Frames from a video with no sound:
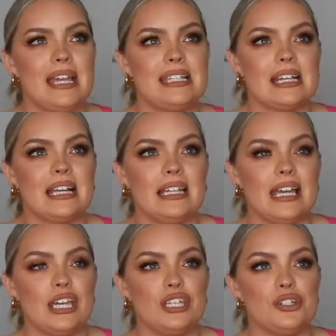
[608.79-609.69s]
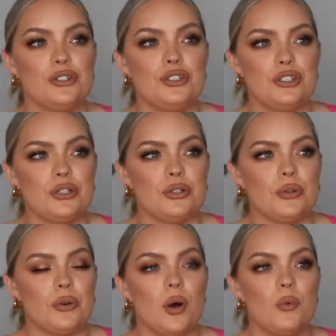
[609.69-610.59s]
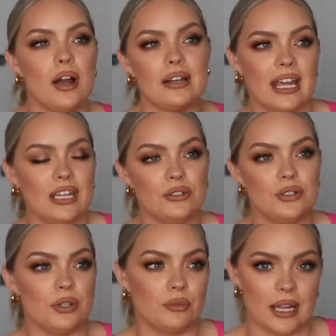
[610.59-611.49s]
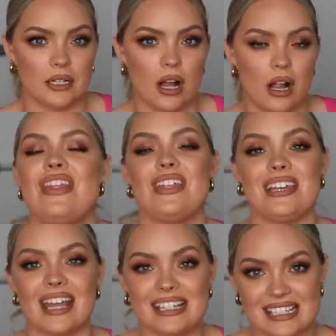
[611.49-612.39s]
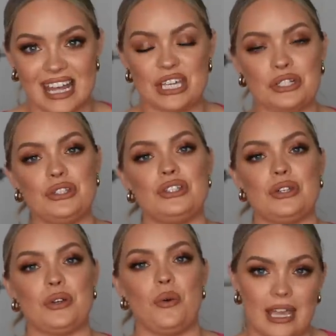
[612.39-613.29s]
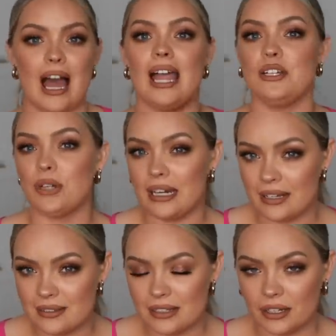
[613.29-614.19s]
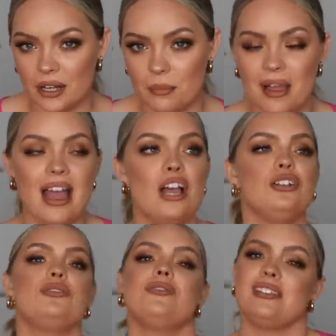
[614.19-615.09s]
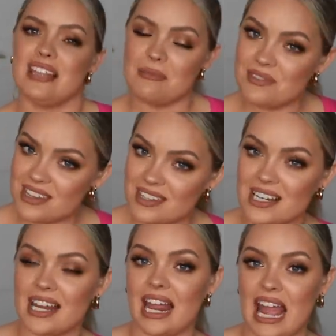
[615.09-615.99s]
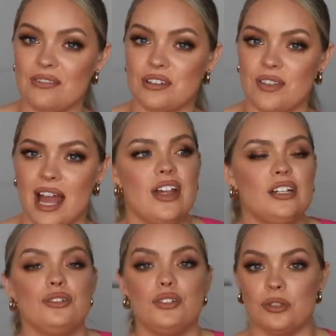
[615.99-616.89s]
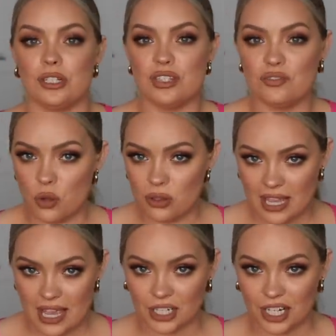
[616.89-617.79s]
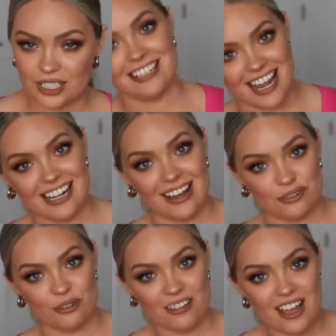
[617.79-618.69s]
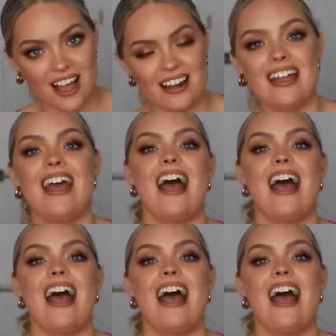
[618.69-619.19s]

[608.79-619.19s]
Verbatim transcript: Basically, you'll do one night you'll do your retinol. The next night you'll do like a hydrating serum. You'll do the same thing the night after that. And then you'll do an exfoliator the night after that.